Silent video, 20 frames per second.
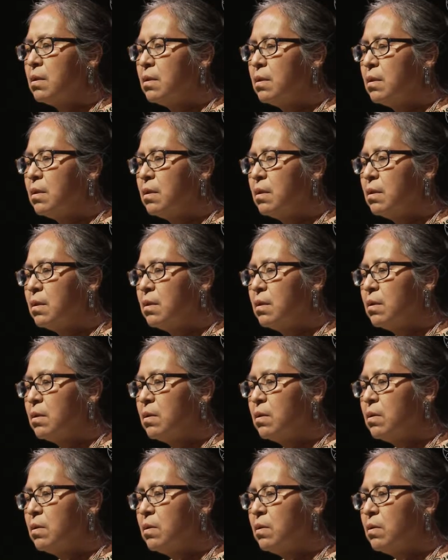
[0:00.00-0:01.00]

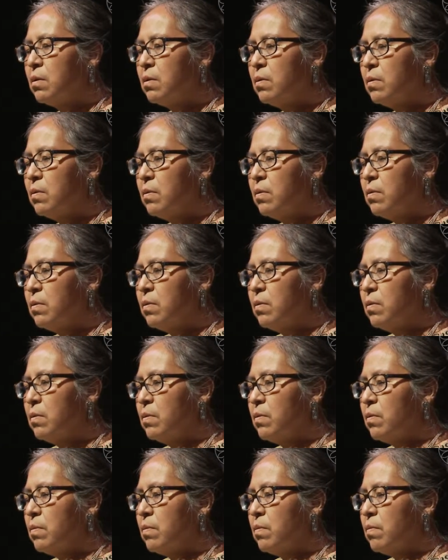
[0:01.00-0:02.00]

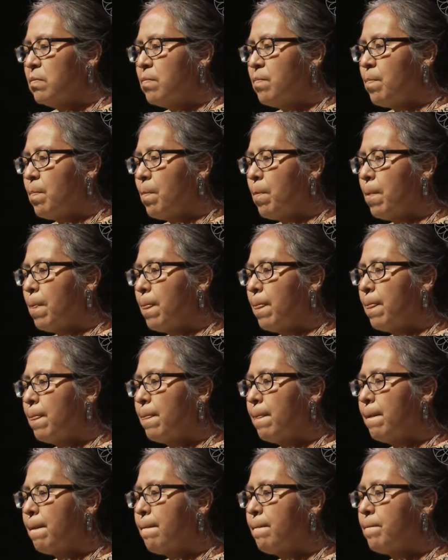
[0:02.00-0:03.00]

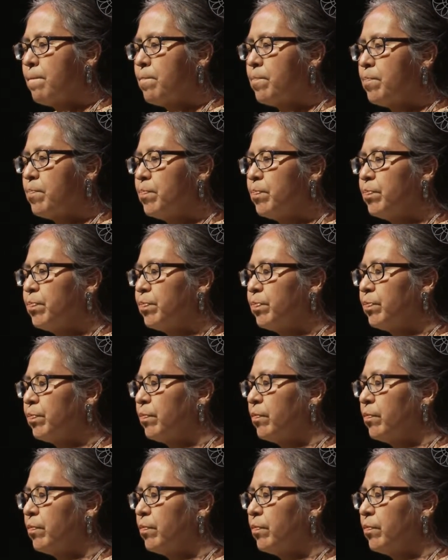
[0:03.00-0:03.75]
Nothing is said.